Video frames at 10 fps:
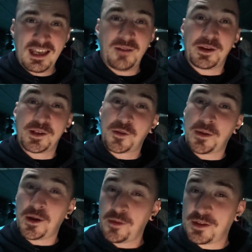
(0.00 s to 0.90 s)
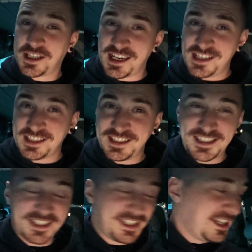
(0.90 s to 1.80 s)
And we could talk about all the
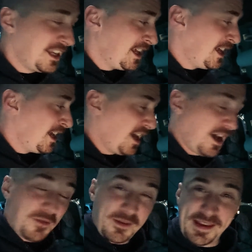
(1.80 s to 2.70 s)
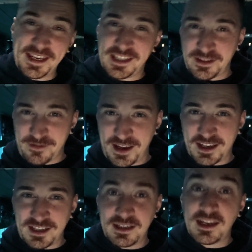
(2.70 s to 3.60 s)
changes I want to make in the
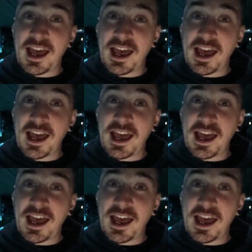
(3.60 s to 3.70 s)
van,